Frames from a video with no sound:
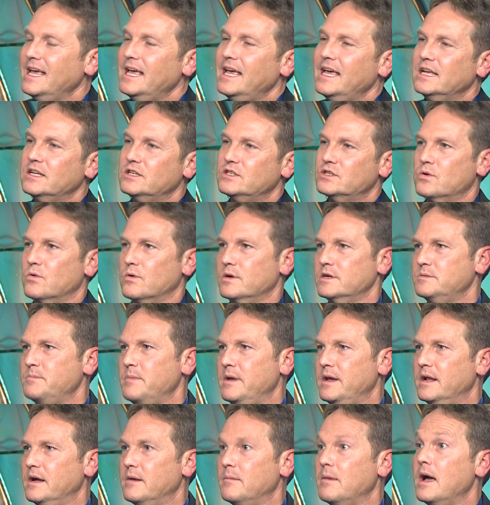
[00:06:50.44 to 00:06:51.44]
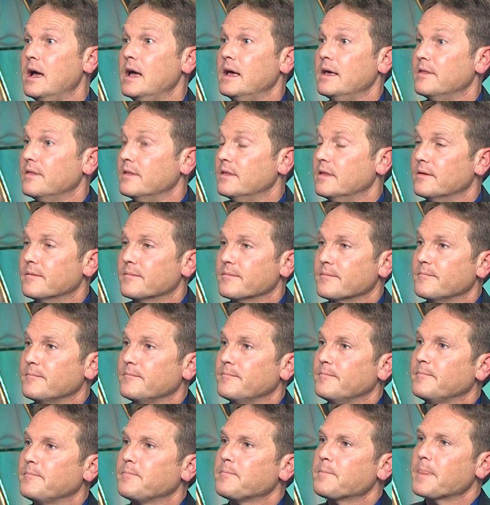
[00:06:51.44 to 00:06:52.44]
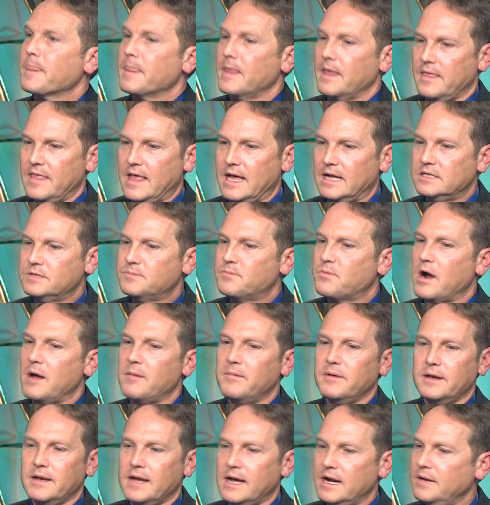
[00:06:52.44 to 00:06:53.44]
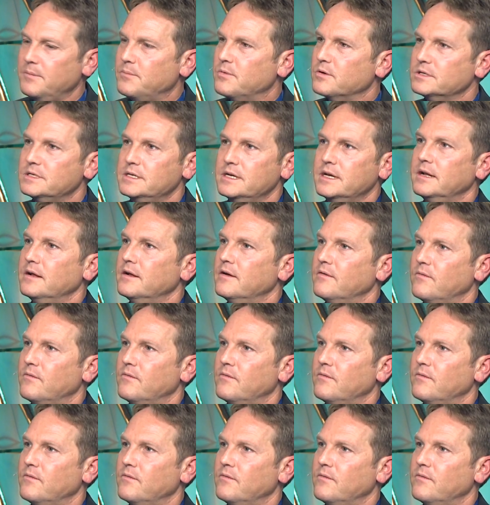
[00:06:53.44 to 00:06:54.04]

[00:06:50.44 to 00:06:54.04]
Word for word: And stories made up. Self-help sermons. That's probably ninety percent